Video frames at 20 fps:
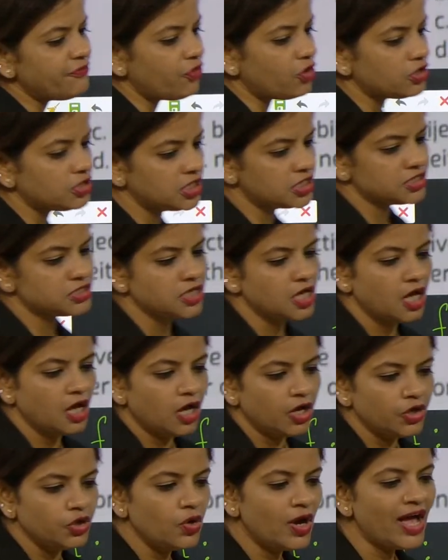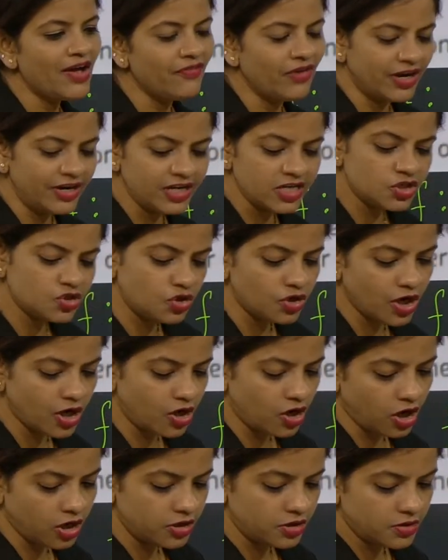for this. You have understood or
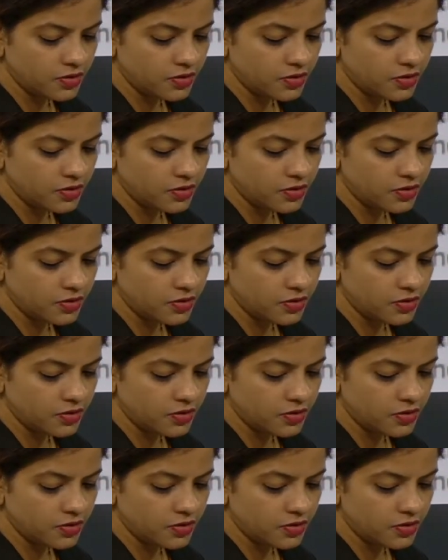not?